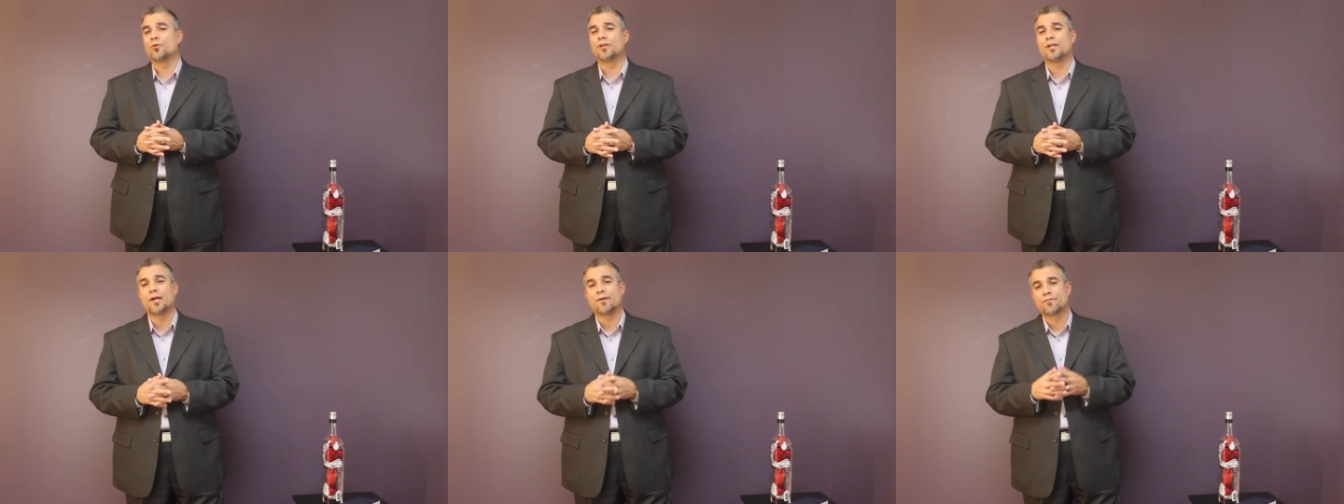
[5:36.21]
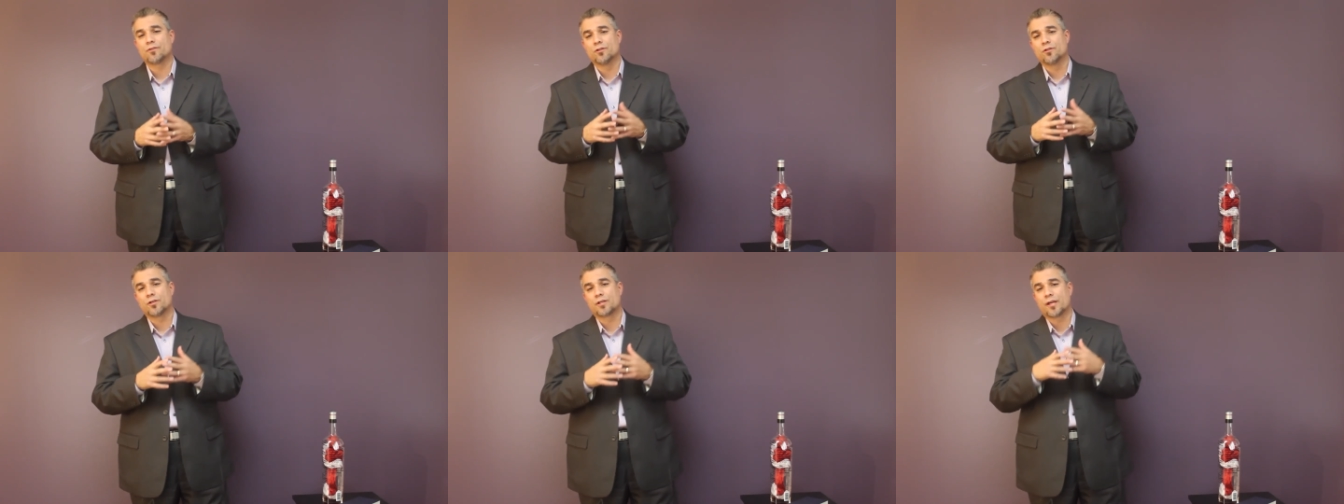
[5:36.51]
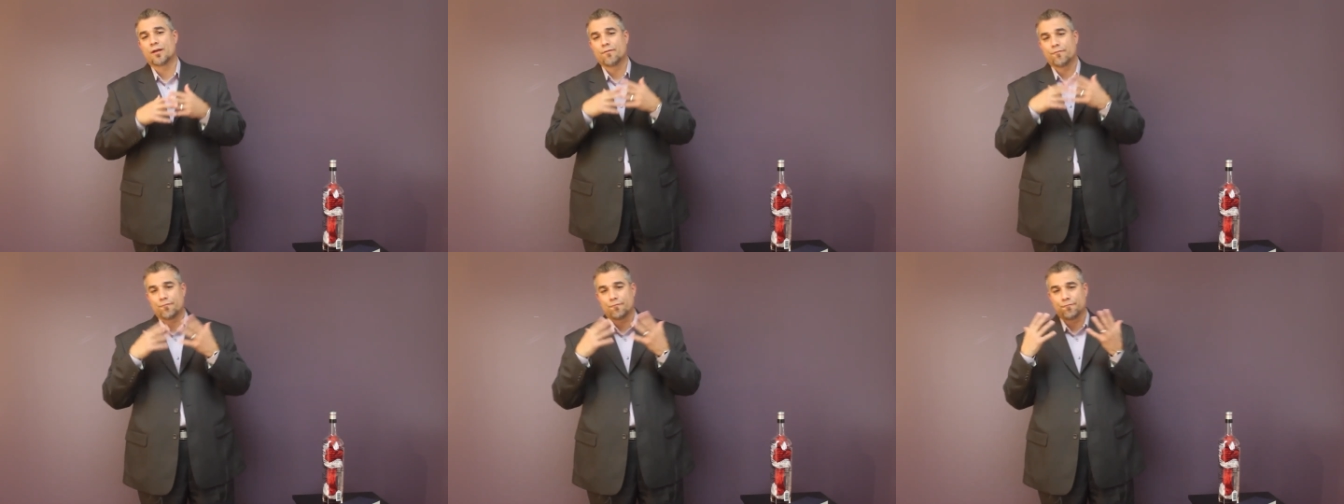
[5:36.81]
We have to
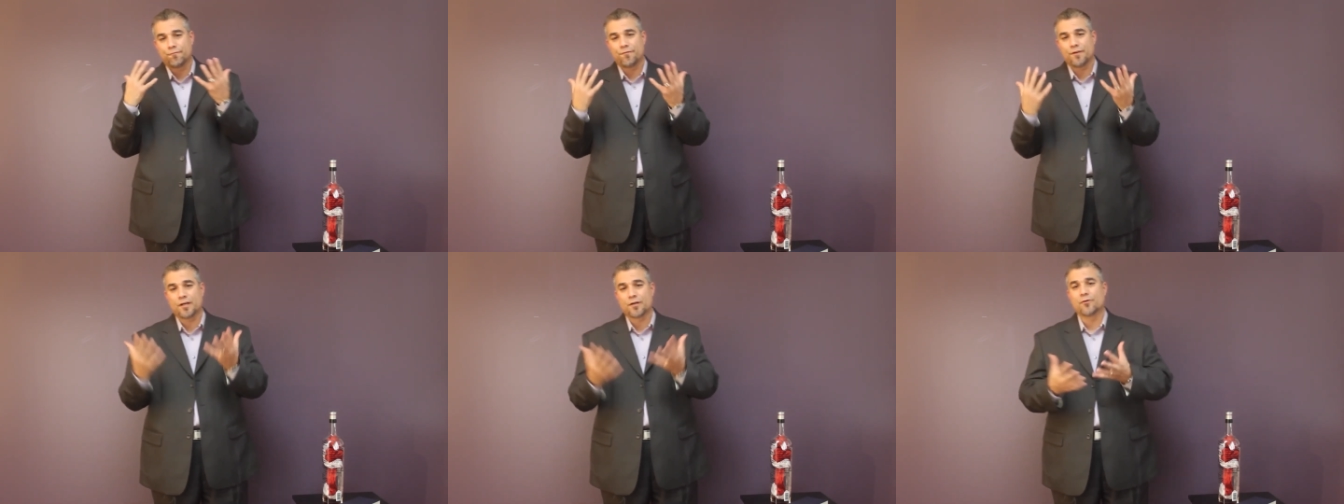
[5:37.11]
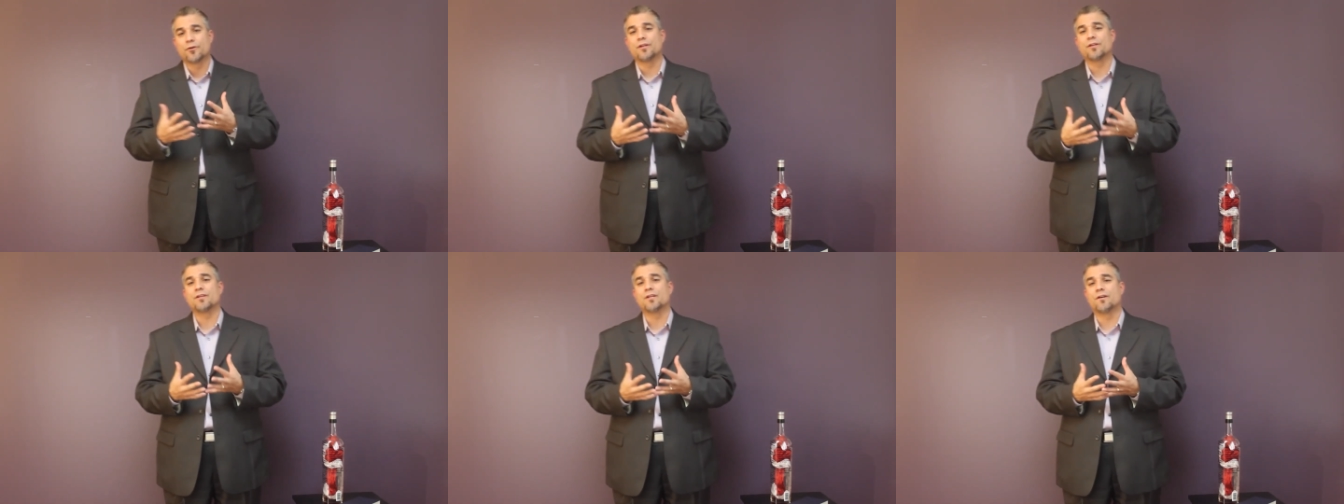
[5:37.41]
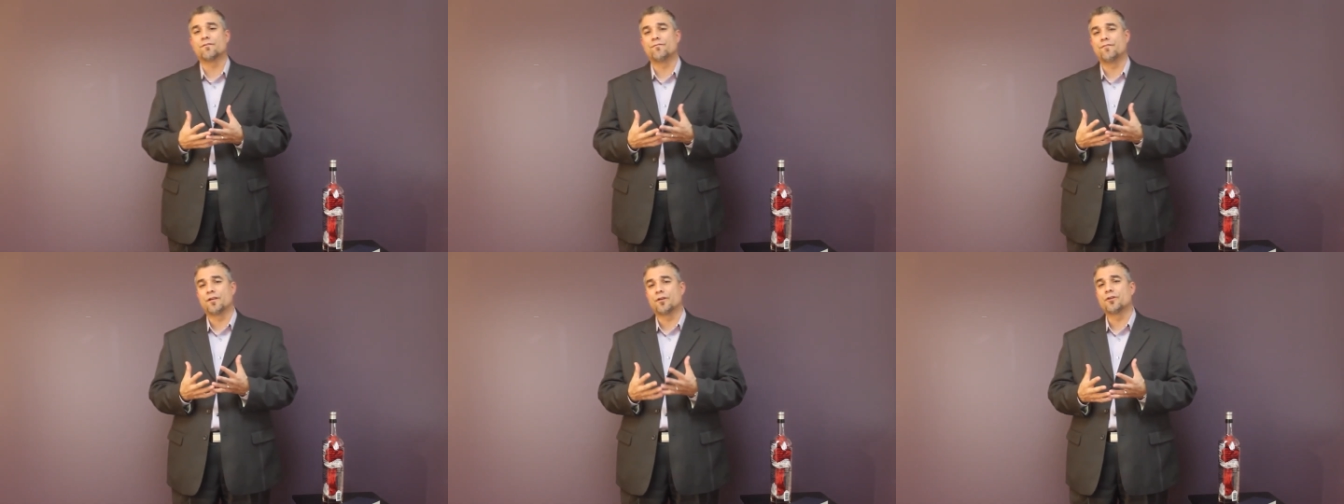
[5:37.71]
look at
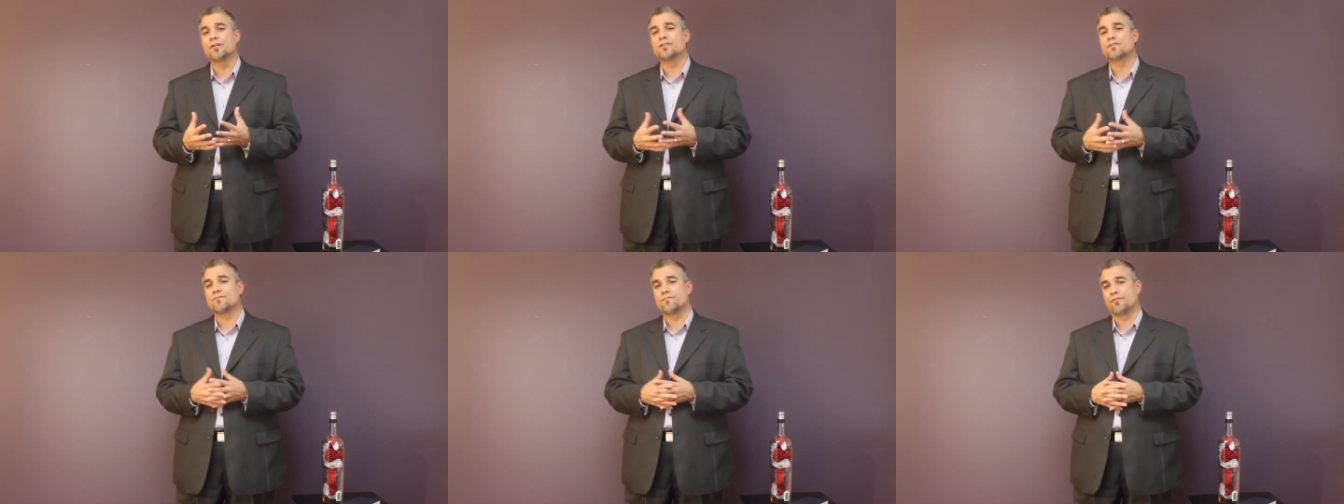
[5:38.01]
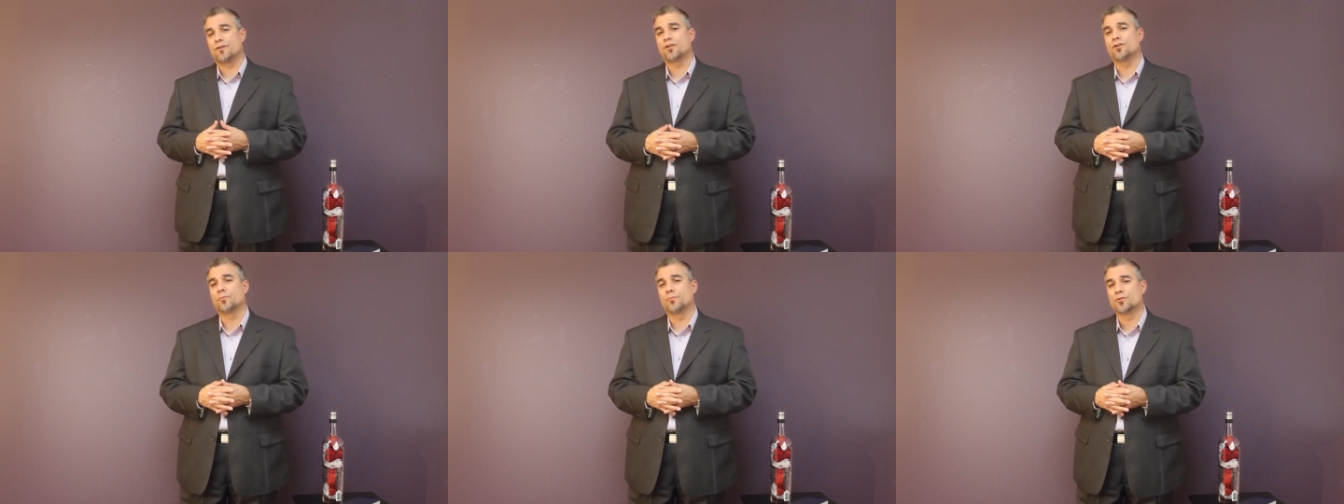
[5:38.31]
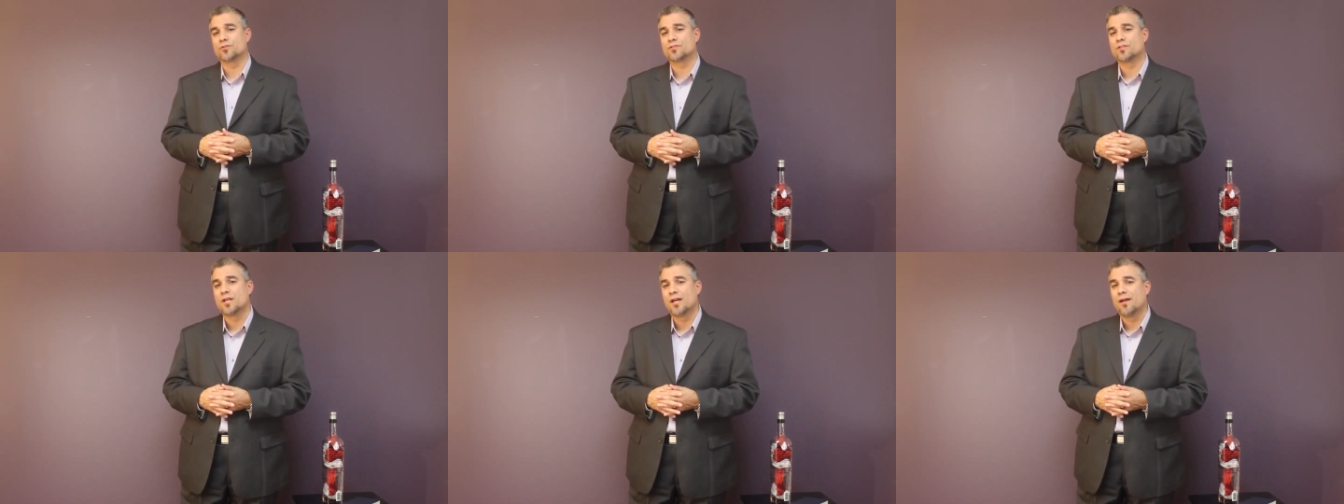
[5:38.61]
various
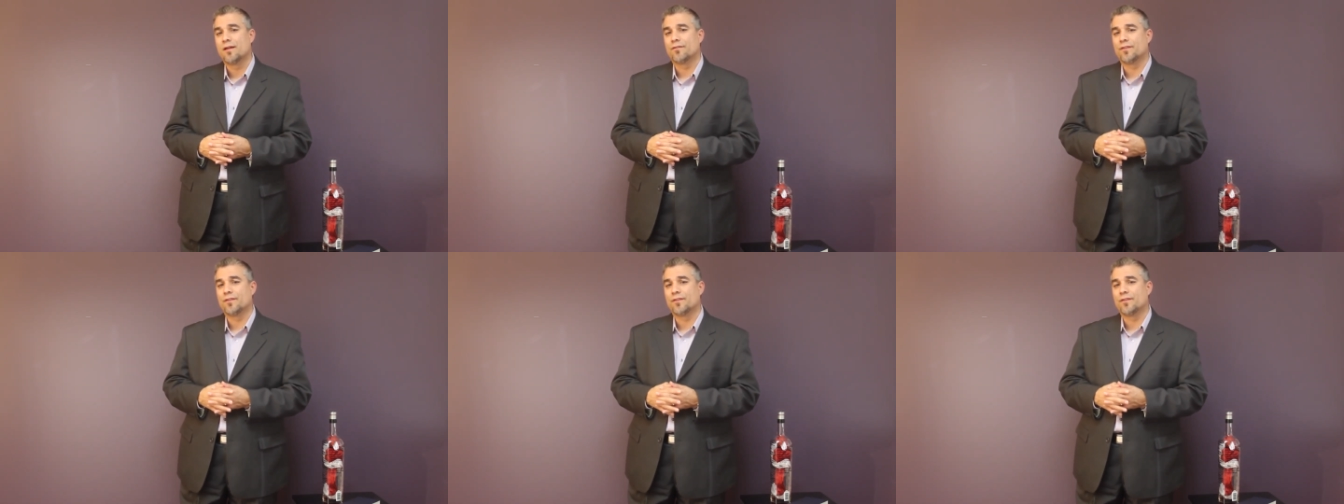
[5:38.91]
variables